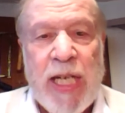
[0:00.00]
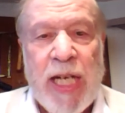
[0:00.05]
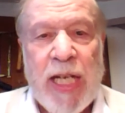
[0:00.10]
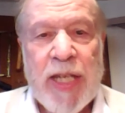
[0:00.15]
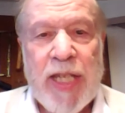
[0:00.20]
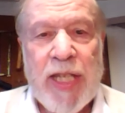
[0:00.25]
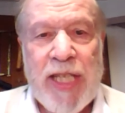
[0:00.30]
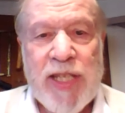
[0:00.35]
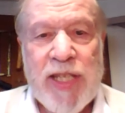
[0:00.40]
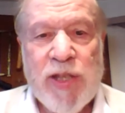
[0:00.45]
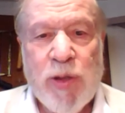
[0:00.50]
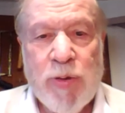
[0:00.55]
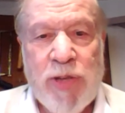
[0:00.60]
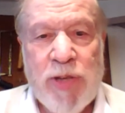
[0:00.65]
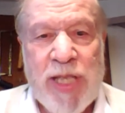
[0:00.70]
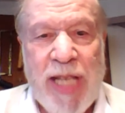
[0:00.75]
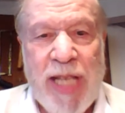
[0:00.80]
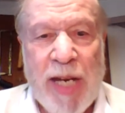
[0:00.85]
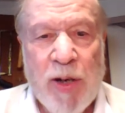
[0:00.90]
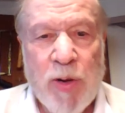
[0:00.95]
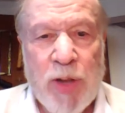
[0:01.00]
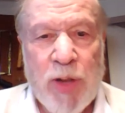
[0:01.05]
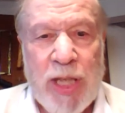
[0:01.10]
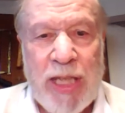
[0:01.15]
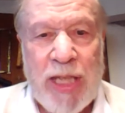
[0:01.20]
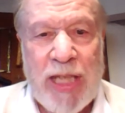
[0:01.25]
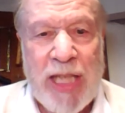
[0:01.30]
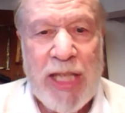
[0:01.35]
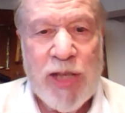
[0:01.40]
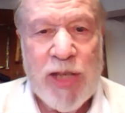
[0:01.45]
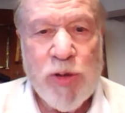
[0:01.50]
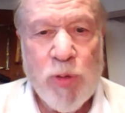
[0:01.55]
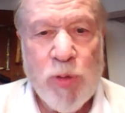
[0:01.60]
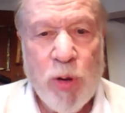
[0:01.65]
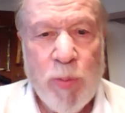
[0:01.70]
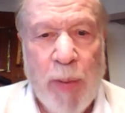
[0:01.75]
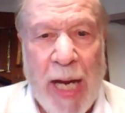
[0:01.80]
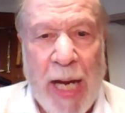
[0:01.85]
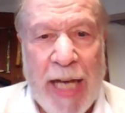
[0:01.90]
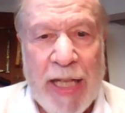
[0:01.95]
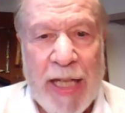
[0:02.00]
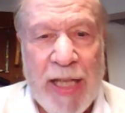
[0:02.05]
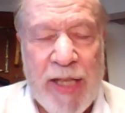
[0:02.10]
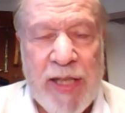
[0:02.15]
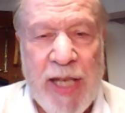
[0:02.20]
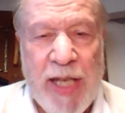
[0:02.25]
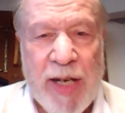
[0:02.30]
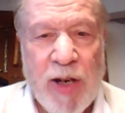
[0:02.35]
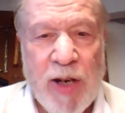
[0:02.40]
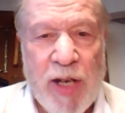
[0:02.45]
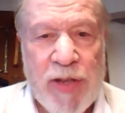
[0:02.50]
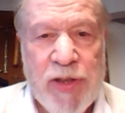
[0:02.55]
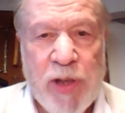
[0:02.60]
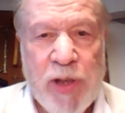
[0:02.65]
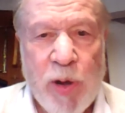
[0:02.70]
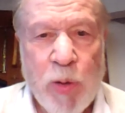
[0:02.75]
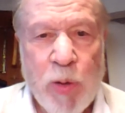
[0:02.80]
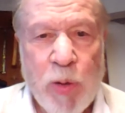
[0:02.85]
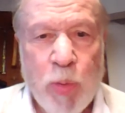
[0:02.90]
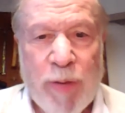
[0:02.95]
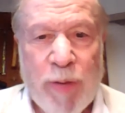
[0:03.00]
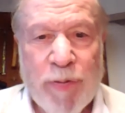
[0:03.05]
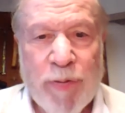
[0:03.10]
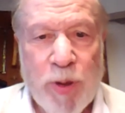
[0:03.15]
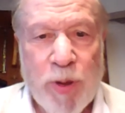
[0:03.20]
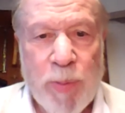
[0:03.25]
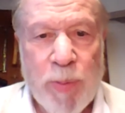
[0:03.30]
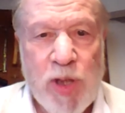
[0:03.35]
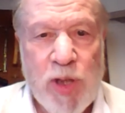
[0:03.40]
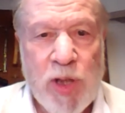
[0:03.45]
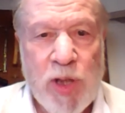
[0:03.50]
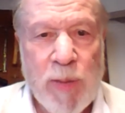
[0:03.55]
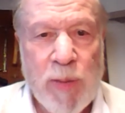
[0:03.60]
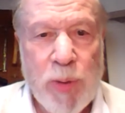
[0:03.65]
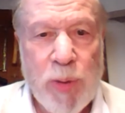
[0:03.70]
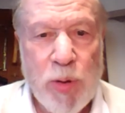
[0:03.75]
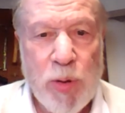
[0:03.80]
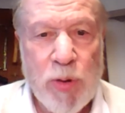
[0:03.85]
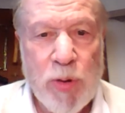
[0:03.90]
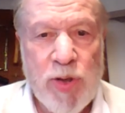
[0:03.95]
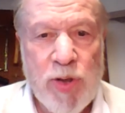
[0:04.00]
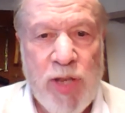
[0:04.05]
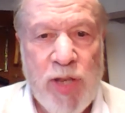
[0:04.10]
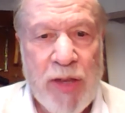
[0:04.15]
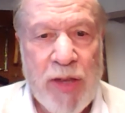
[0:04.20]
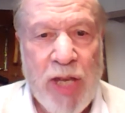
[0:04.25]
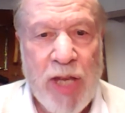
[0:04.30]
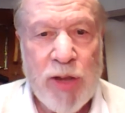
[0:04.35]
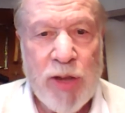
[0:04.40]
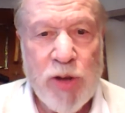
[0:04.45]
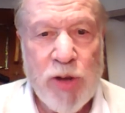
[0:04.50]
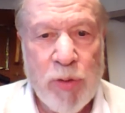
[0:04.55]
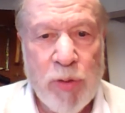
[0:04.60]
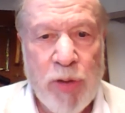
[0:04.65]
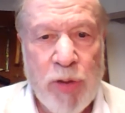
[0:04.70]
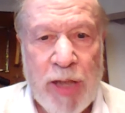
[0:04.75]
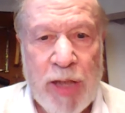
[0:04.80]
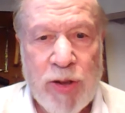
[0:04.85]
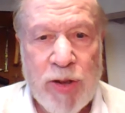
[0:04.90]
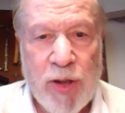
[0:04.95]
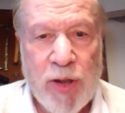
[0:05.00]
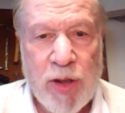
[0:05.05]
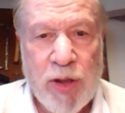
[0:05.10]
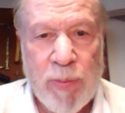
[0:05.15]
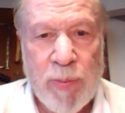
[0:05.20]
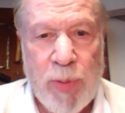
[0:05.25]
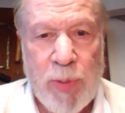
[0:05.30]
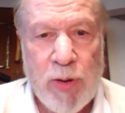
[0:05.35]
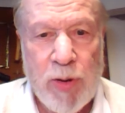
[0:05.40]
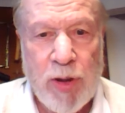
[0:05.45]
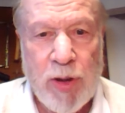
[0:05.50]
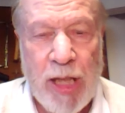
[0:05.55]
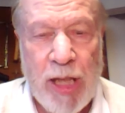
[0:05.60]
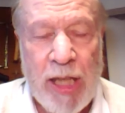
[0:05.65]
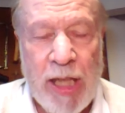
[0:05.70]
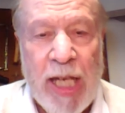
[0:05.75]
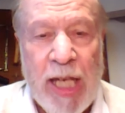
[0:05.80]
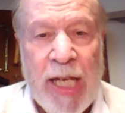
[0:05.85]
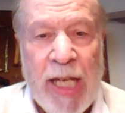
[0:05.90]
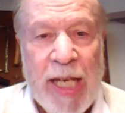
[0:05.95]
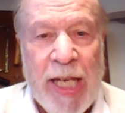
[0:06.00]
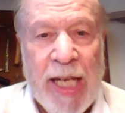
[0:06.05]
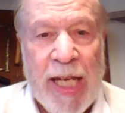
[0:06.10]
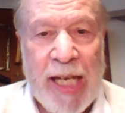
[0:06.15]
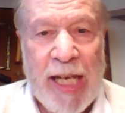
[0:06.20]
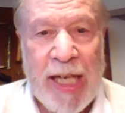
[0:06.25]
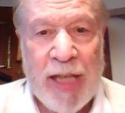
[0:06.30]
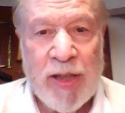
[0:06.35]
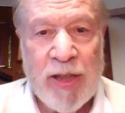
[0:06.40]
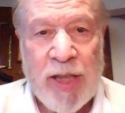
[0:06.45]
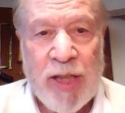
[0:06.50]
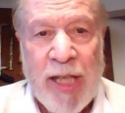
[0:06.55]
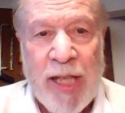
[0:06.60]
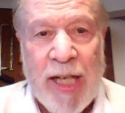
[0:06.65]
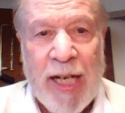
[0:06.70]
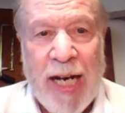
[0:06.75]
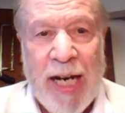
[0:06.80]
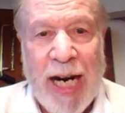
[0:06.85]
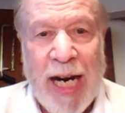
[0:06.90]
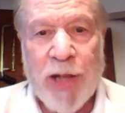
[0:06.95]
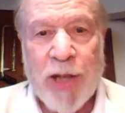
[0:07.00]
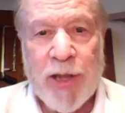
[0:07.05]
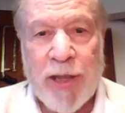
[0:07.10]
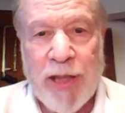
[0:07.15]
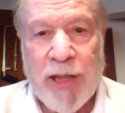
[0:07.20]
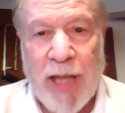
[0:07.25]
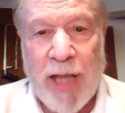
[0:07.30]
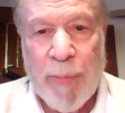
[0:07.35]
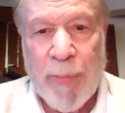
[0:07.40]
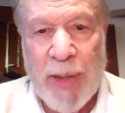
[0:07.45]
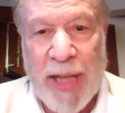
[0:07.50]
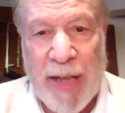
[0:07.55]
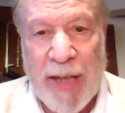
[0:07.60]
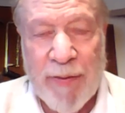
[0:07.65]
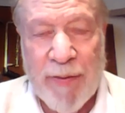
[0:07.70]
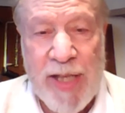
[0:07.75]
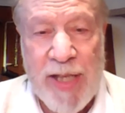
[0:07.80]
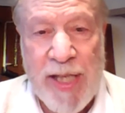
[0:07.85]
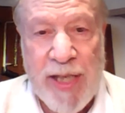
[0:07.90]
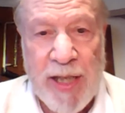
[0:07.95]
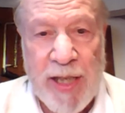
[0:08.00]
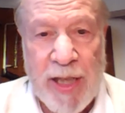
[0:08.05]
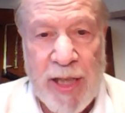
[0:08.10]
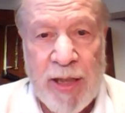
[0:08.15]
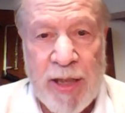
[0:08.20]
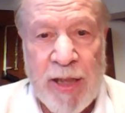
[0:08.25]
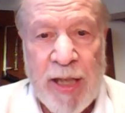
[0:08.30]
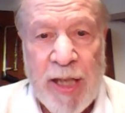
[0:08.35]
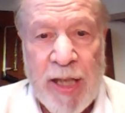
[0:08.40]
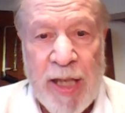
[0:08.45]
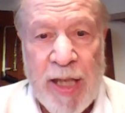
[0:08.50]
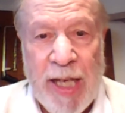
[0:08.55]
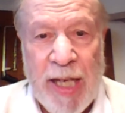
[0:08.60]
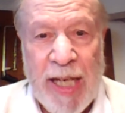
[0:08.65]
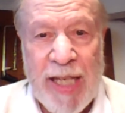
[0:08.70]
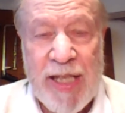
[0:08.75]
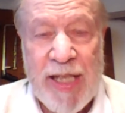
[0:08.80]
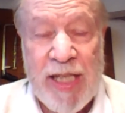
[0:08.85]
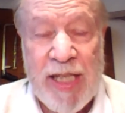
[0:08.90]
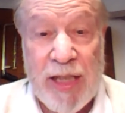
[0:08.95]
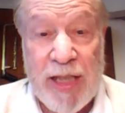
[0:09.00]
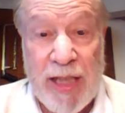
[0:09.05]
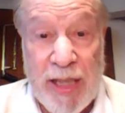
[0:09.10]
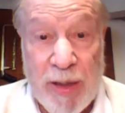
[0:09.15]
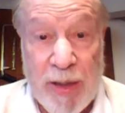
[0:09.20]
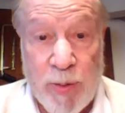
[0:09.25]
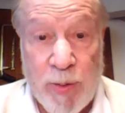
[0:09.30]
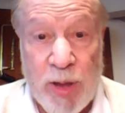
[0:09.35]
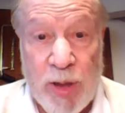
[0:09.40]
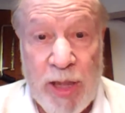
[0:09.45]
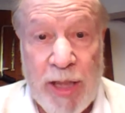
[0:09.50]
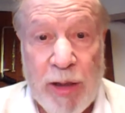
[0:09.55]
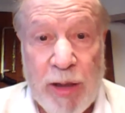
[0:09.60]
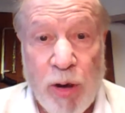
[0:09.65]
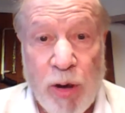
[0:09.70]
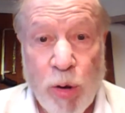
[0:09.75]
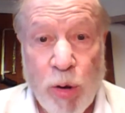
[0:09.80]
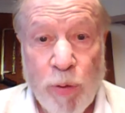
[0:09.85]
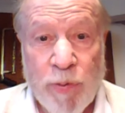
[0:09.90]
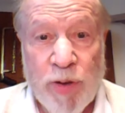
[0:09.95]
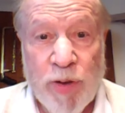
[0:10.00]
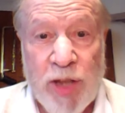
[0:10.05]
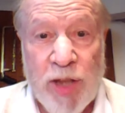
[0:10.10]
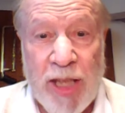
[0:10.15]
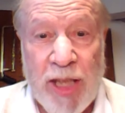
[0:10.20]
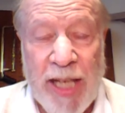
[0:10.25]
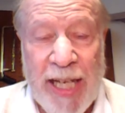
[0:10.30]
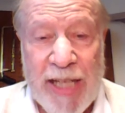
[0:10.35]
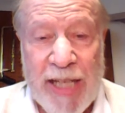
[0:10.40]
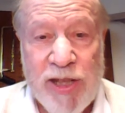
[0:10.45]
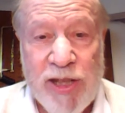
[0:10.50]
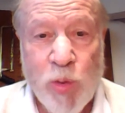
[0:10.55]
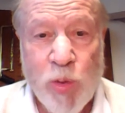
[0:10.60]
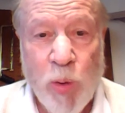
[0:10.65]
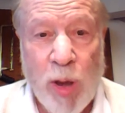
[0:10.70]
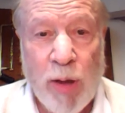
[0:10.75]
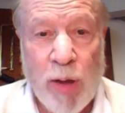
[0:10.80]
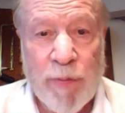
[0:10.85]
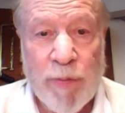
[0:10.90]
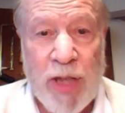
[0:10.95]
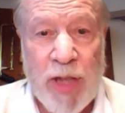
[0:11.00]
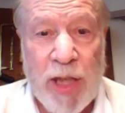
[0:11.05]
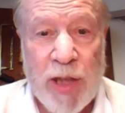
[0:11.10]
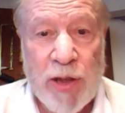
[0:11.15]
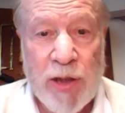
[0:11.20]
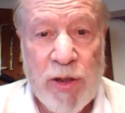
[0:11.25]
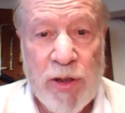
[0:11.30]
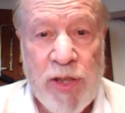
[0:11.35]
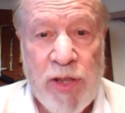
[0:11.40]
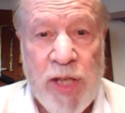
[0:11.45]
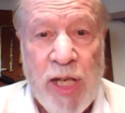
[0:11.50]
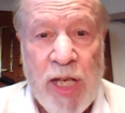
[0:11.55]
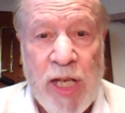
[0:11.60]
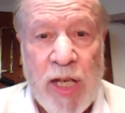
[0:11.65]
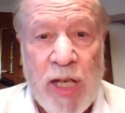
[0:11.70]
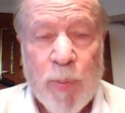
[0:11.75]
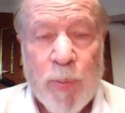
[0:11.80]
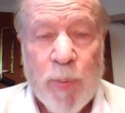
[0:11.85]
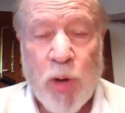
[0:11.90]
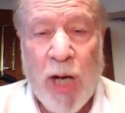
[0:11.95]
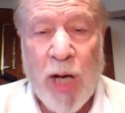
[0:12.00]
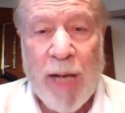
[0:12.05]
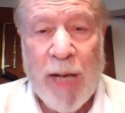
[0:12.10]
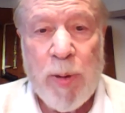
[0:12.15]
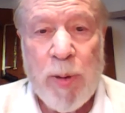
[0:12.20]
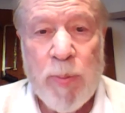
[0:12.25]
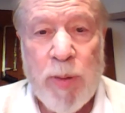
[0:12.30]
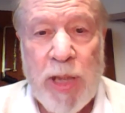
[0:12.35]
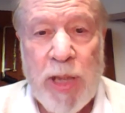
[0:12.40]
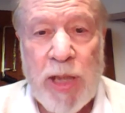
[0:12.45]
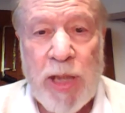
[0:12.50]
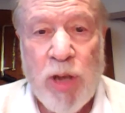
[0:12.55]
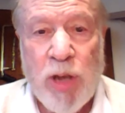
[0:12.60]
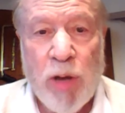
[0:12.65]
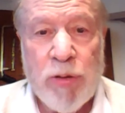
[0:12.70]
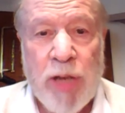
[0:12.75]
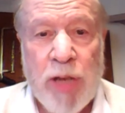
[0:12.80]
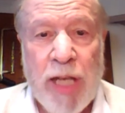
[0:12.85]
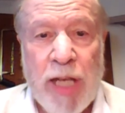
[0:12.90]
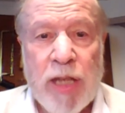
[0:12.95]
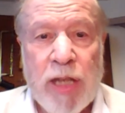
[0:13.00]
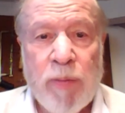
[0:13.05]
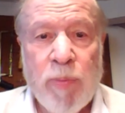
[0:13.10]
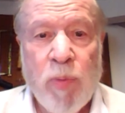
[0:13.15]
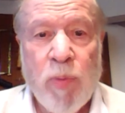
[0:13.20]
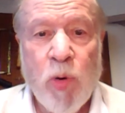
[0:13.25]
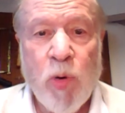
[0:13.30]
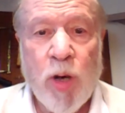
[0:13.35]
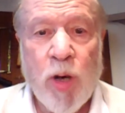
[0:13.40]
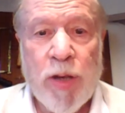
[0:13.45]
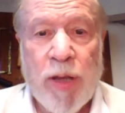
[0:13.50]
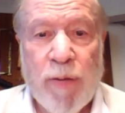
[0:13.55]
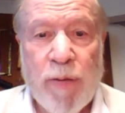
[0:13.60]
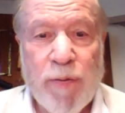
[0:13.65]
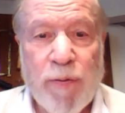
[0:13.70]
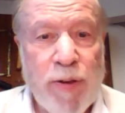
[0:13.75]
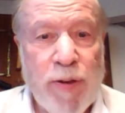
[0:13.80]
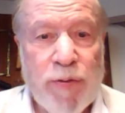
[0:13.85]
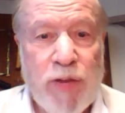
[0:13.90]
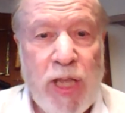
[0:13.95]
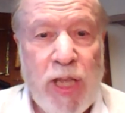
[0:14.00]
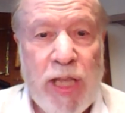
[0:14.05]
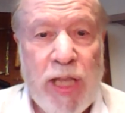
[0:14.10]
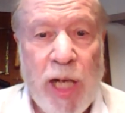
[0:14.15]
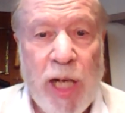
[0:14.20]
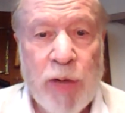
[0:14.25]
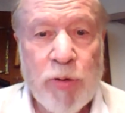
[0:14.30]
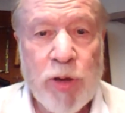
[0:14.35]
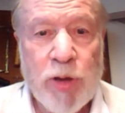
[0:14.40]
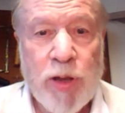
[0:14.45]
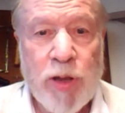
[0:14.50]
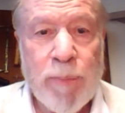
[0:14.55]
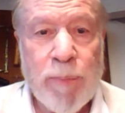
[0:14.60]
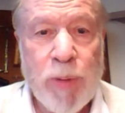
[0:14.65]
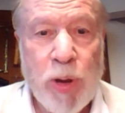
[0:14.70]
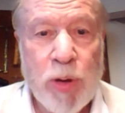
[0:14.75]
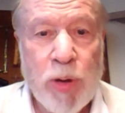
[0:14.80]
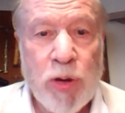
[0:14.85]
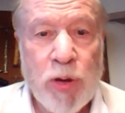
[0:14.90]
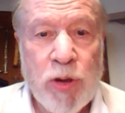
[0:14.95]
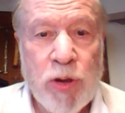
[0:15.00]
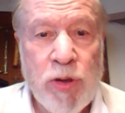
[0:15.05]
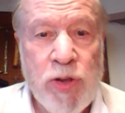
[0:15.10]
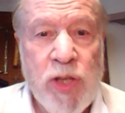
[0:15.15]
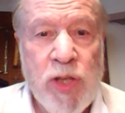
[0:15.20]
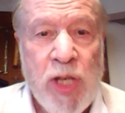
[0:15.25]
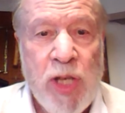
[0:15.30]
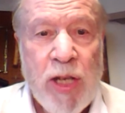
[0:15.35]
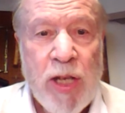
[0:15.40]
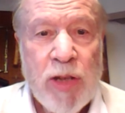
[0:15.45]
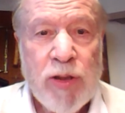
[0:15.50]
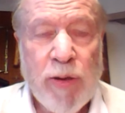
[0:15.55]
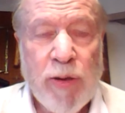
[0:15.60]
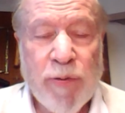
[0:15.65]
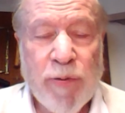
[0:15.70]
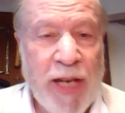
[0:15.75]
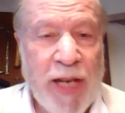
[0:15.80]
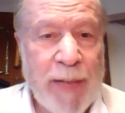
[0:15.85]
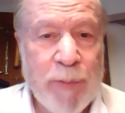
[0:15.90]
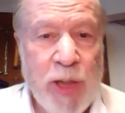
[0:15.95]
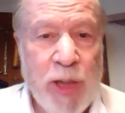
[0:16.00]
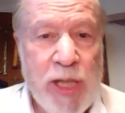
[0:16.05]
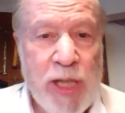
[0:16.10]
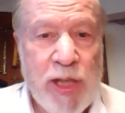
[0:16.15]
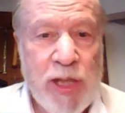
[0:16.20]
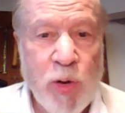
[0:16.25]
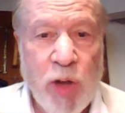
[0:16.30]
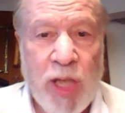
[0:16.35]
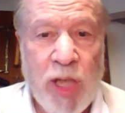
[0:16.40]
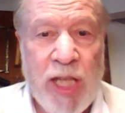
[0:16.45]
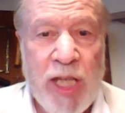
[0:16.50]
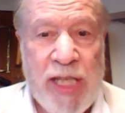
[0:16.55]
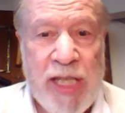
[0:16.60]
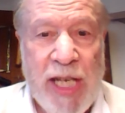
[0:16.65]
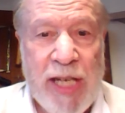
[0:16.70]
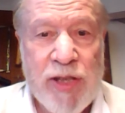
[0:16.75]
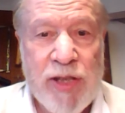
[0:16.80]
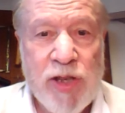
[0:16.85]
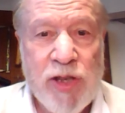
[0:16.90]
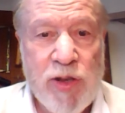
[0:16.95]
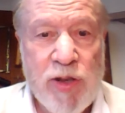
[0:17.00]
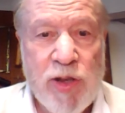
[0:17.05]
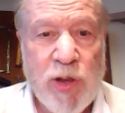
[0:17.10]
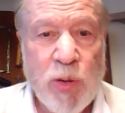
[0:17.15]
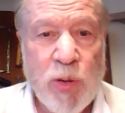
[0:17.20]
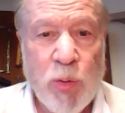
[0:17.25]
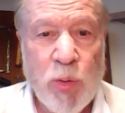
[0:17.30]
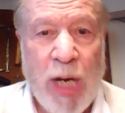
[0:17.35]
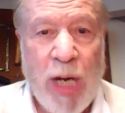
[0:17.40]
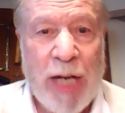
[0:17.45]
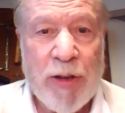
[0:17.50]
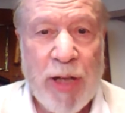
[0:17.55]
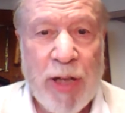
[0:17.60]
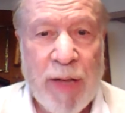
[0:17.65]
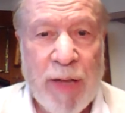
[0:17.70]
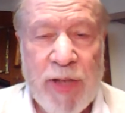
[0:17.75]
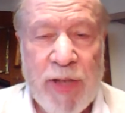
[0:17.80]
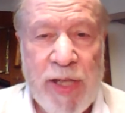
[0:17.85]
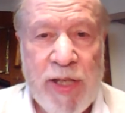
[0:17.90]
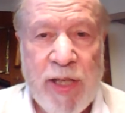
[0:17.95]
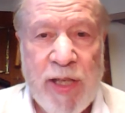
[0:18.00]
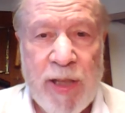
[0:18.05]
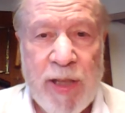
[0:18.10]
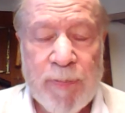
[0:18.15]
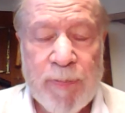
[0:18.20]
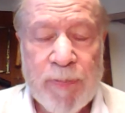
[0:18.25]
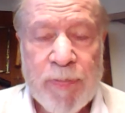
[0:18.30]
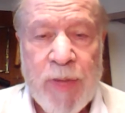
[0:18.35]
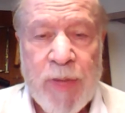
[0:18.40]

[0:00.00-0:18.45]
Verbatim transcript: uh, these students not only teach robotics, they also refurbish computers that they donate to the community. And our club at Evanston has literally over the last 12 years probably donated more than 1,500 computers to families and organizations throughout Evanston.